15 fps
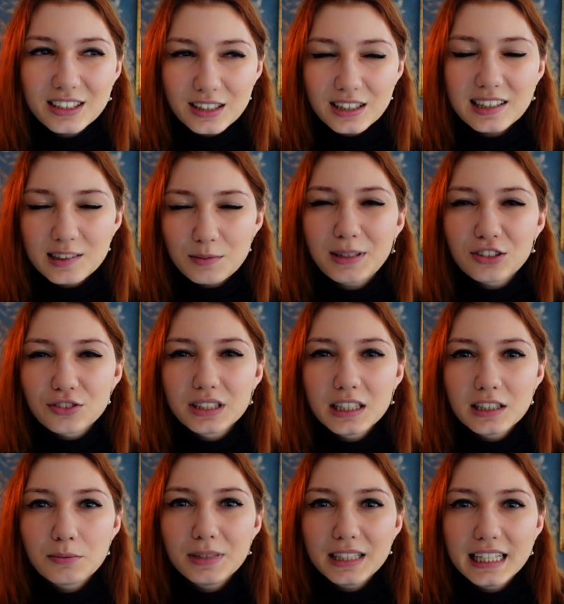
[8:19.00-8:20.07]
especially in
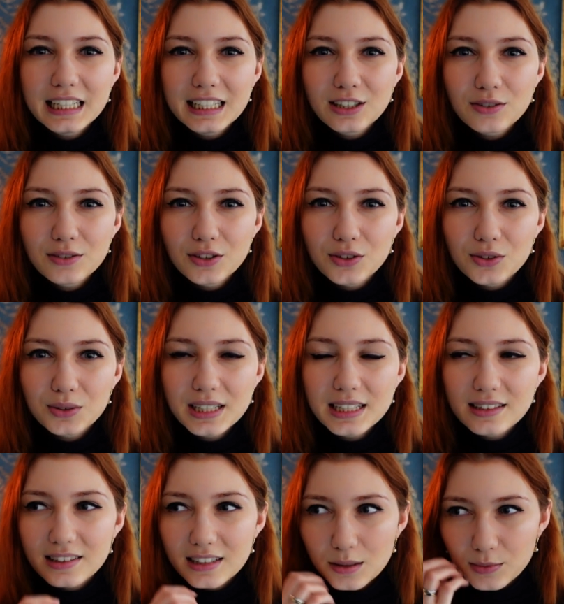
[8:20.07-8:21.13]
the beginning of the story,
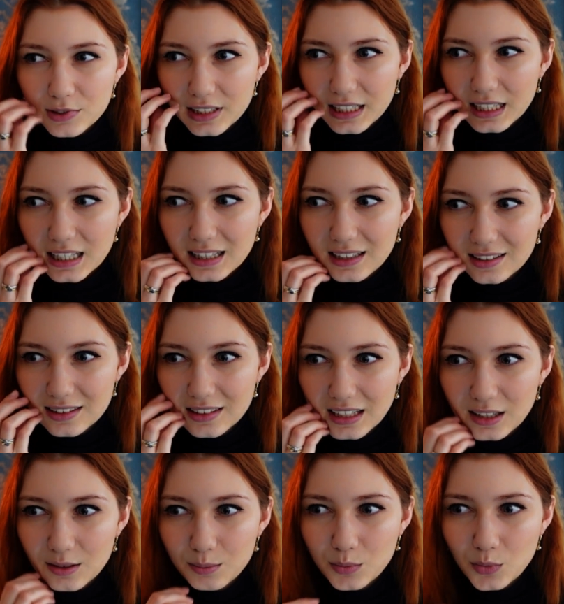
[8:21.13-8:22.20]
it seems like he's
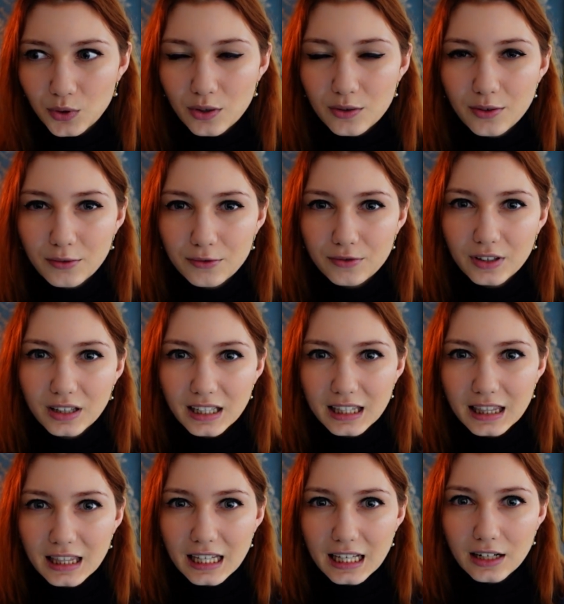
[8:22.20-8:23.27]
like more of a
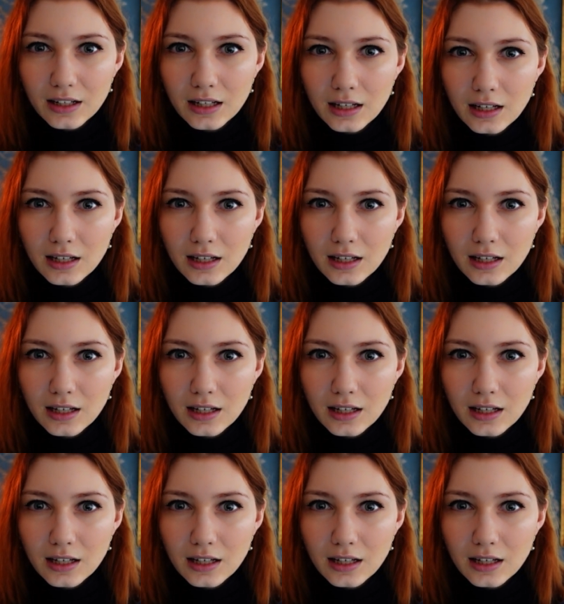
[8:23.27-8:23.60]
villain than